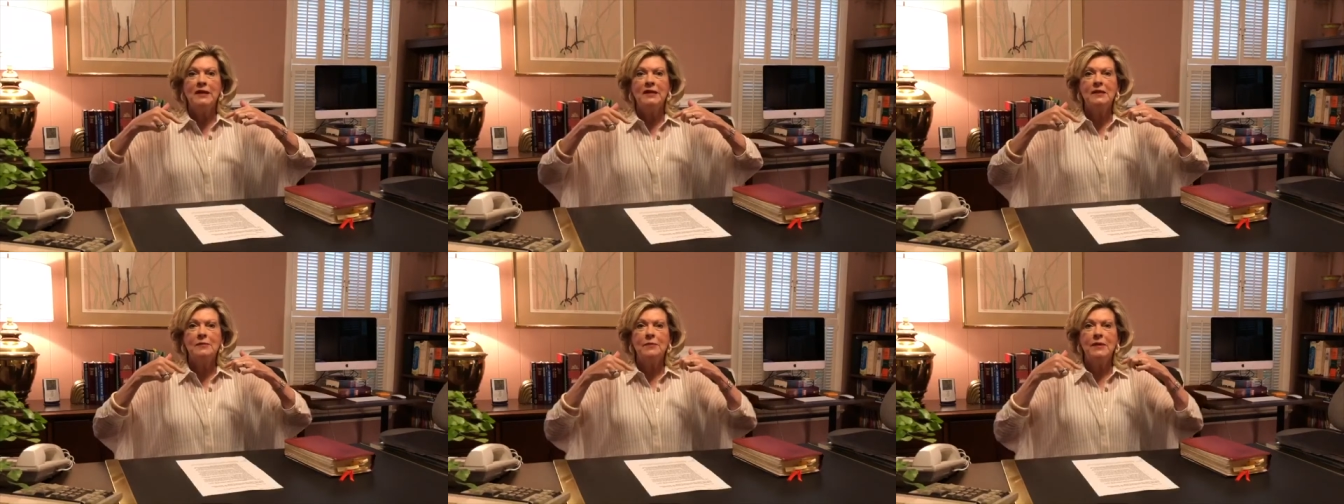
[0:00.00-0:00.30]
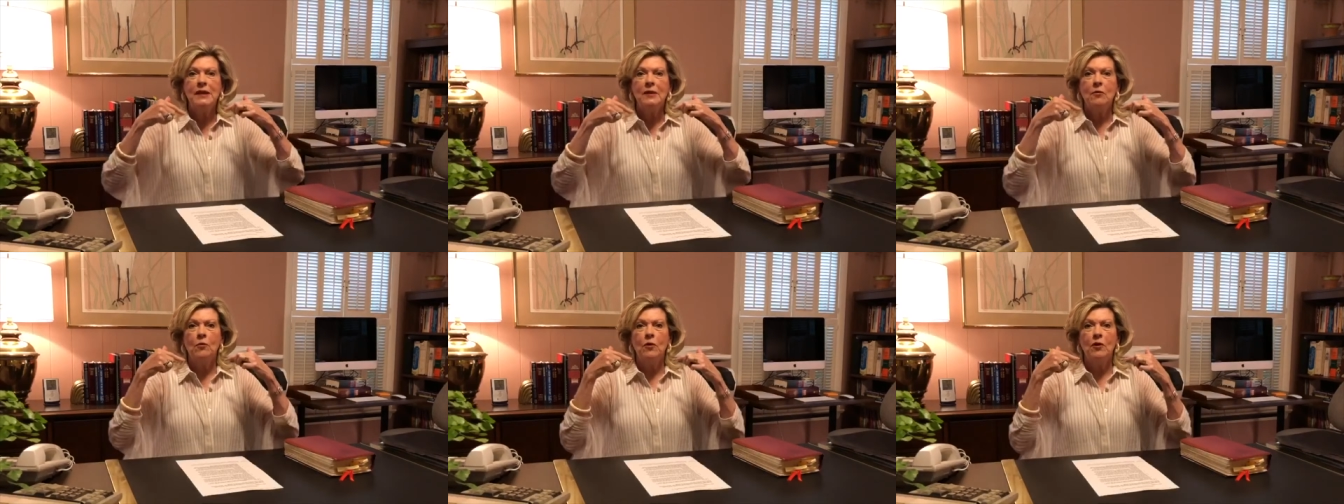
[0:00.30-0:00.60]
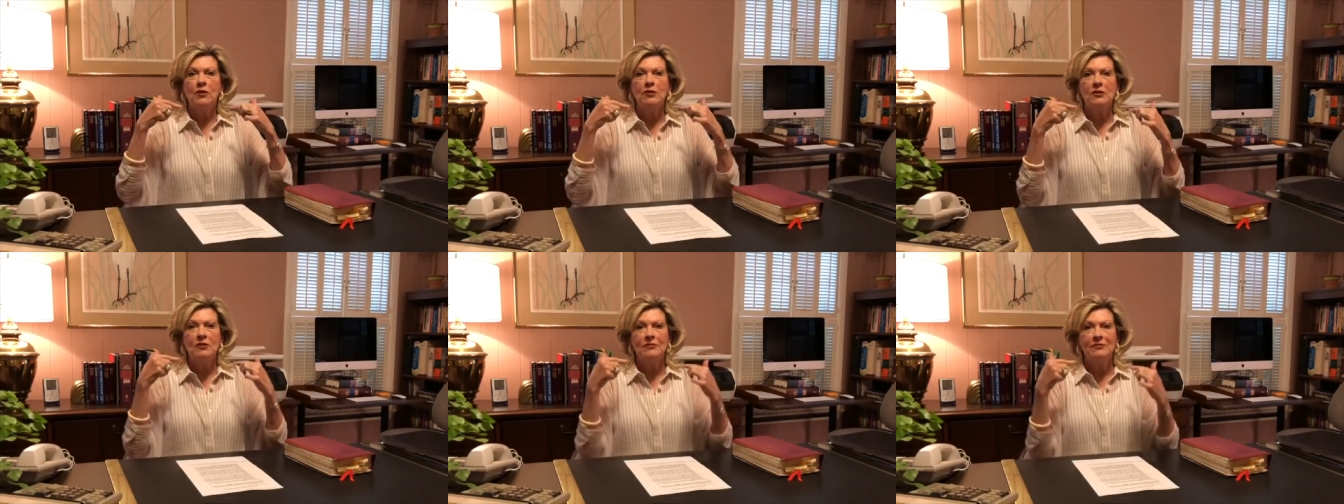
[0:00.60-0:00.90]
speak
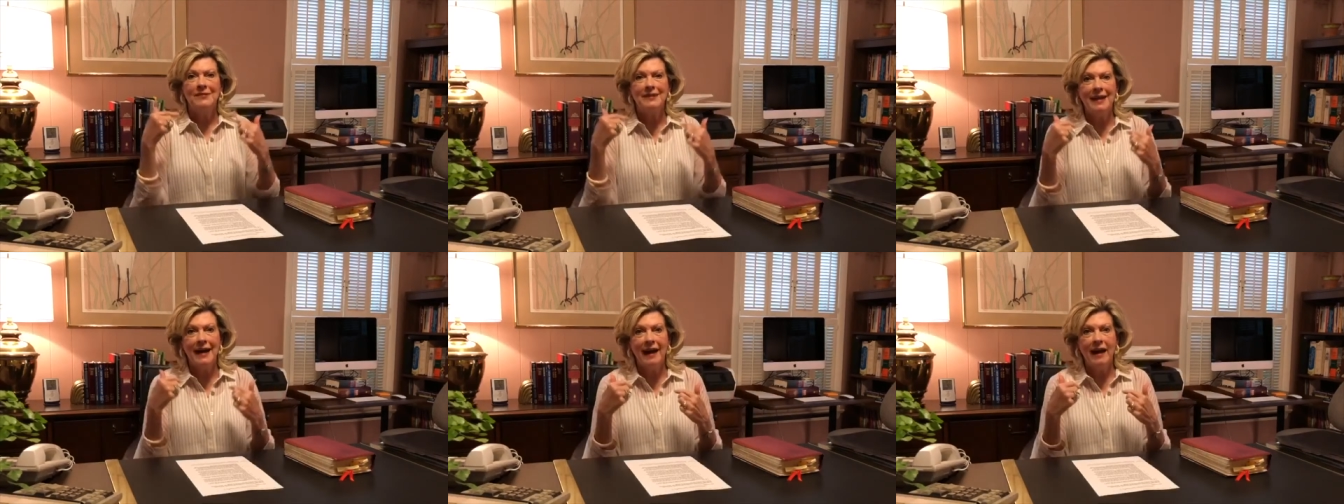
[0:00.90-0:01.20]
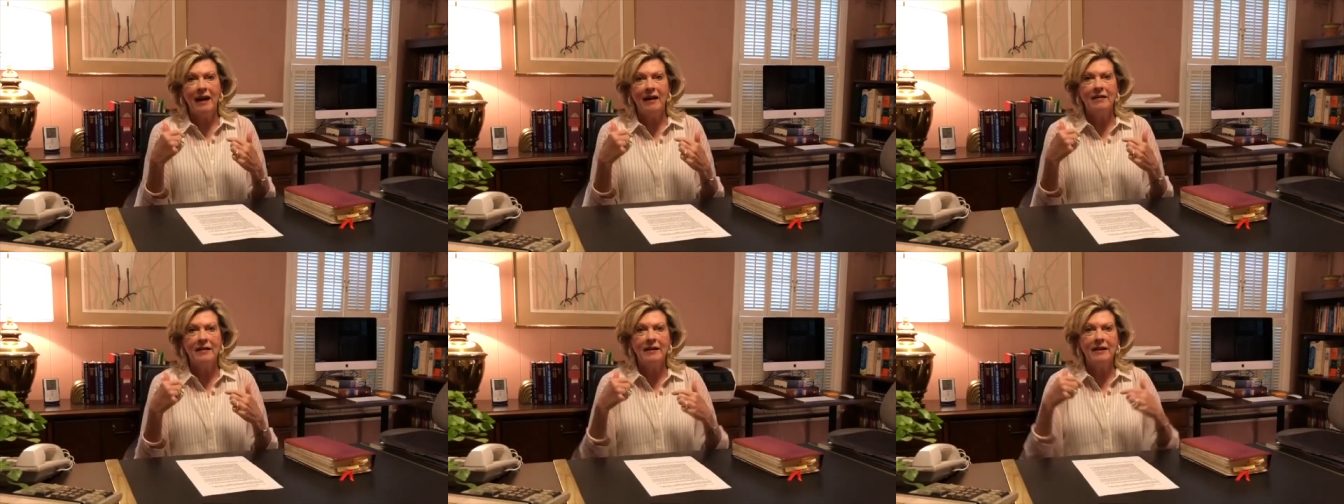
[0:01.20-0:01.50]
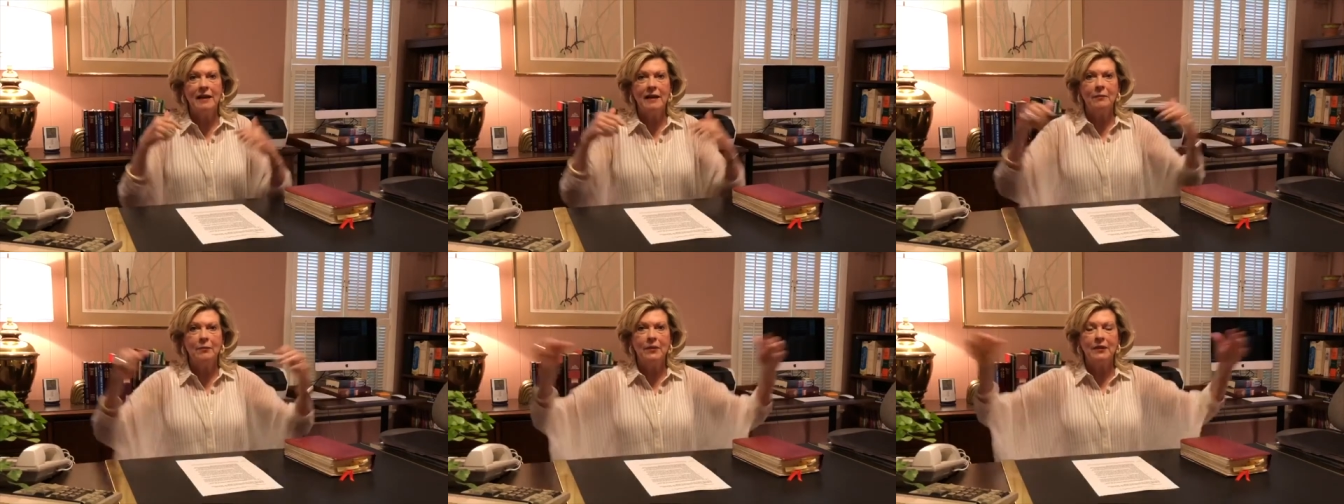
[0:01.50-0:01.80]
words of doubt and
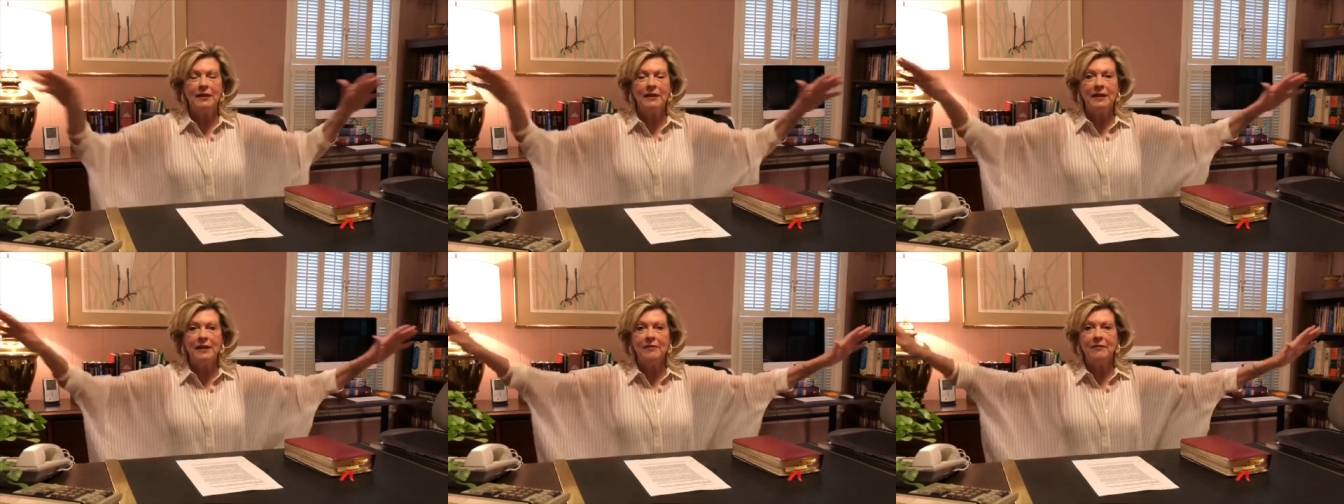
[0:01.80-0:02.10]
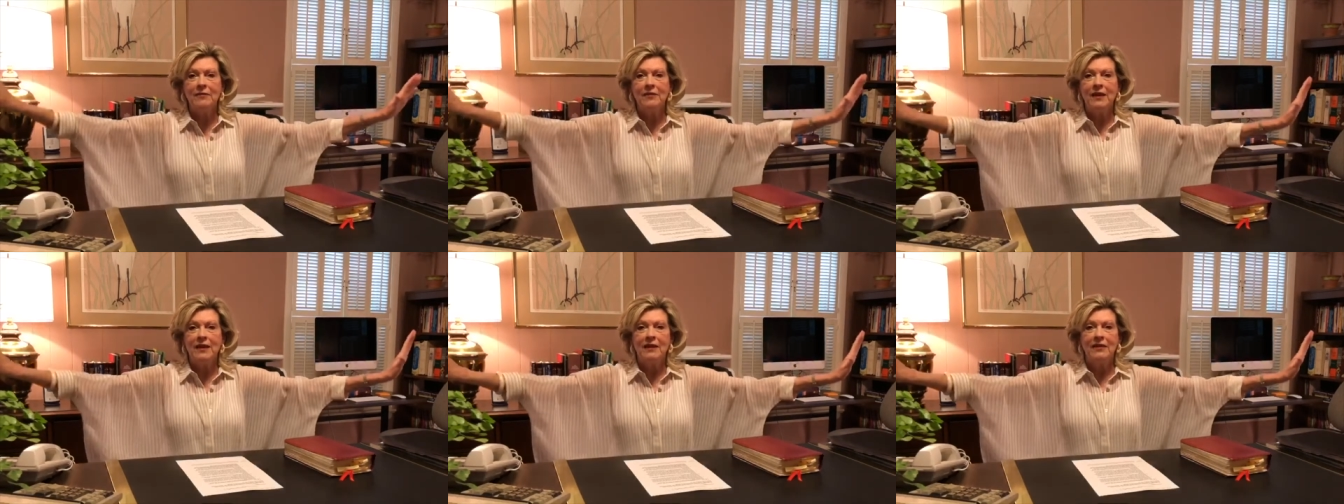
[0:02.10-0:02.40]
unbelief